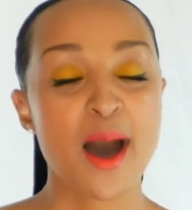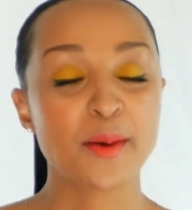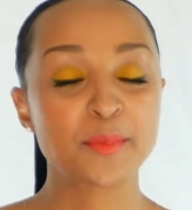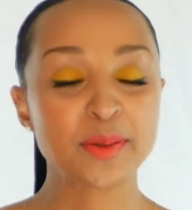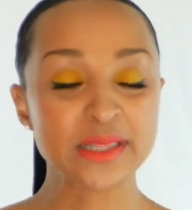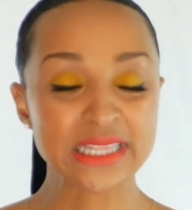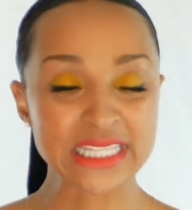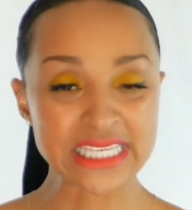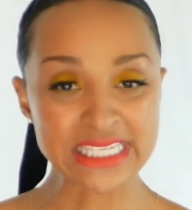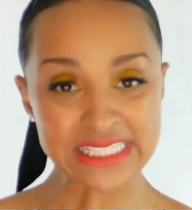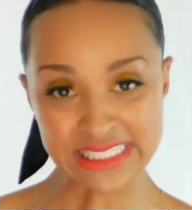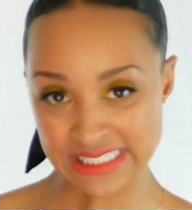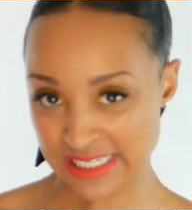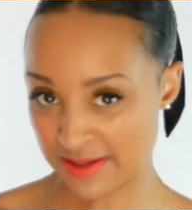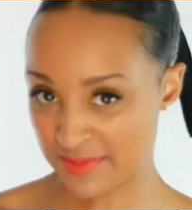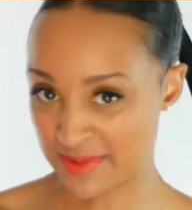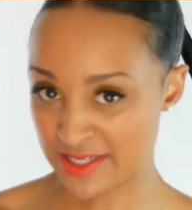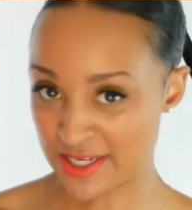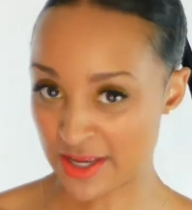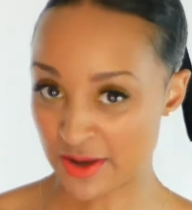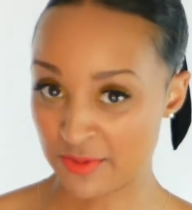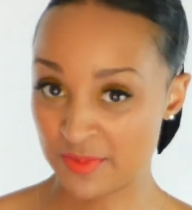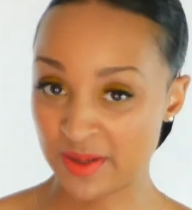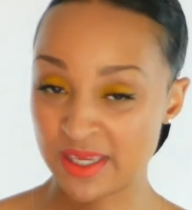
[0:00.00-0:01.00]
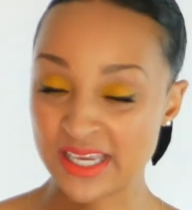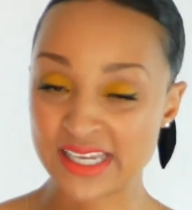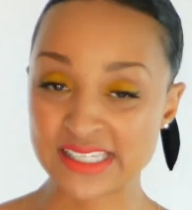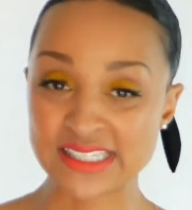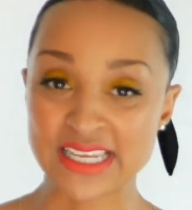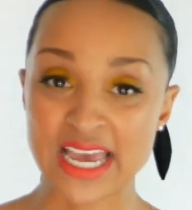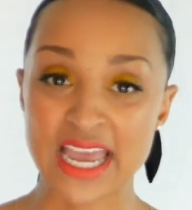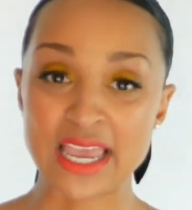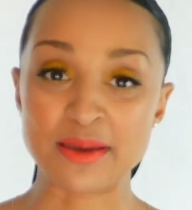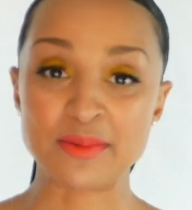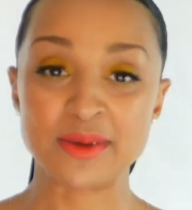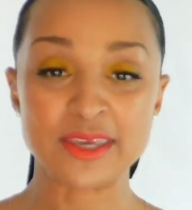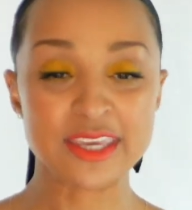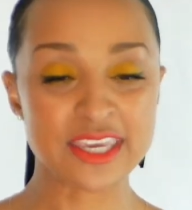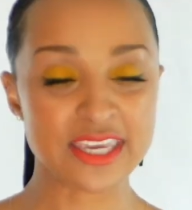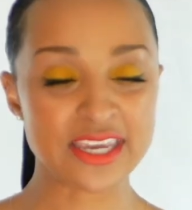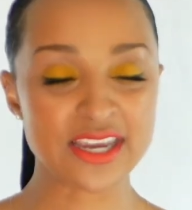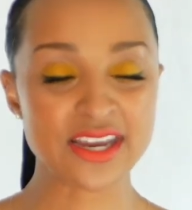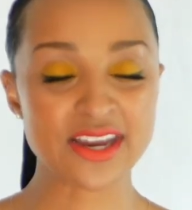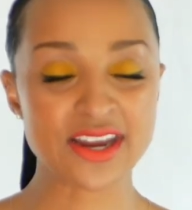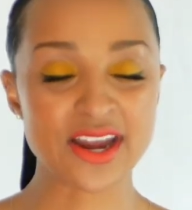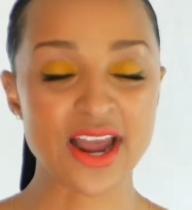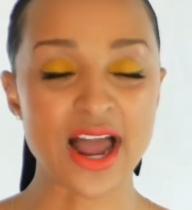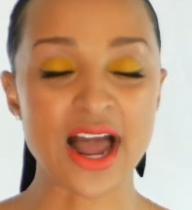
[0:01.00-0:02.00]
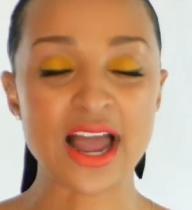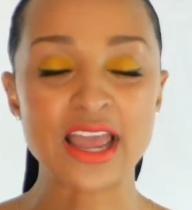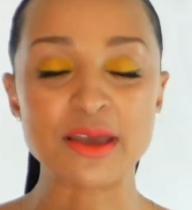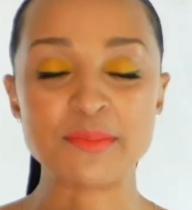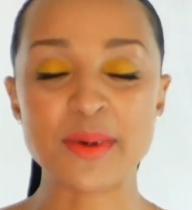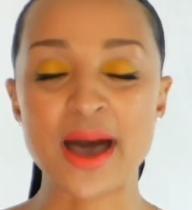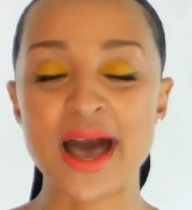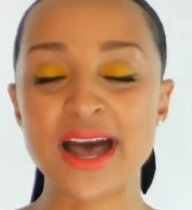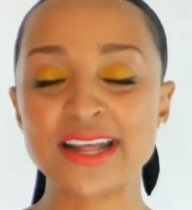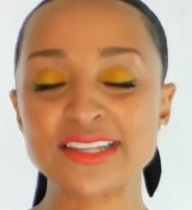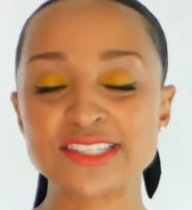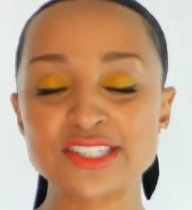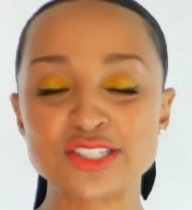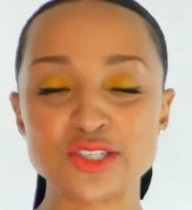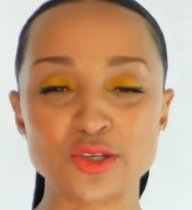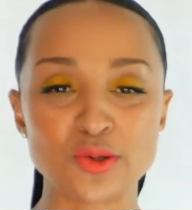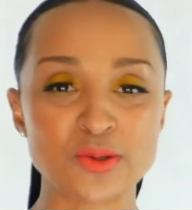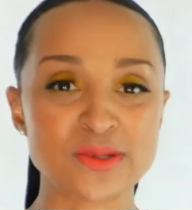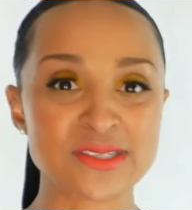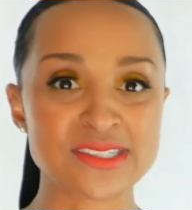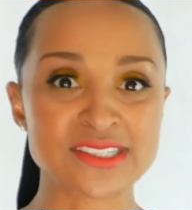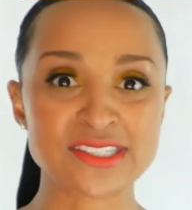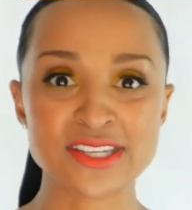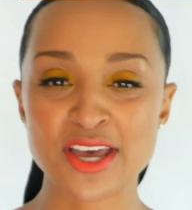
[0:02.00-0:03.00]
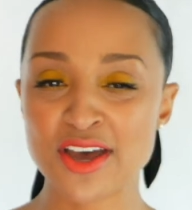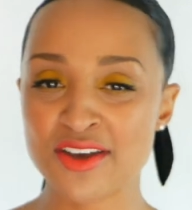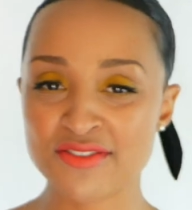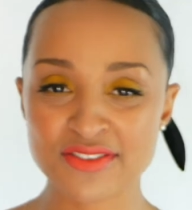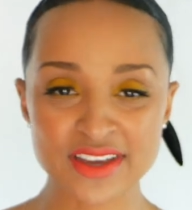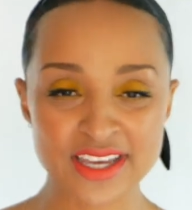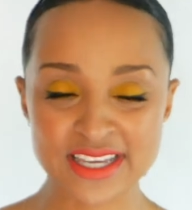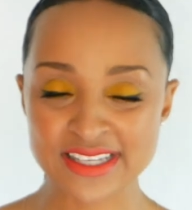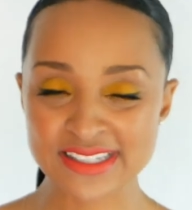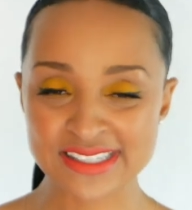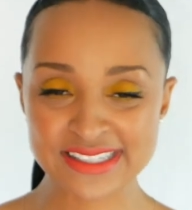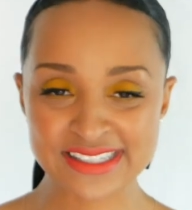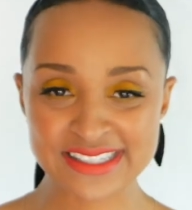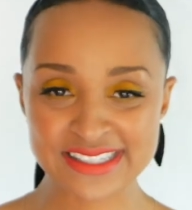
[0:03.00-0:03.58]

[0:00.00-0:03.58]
please let me know because I am here I am at your service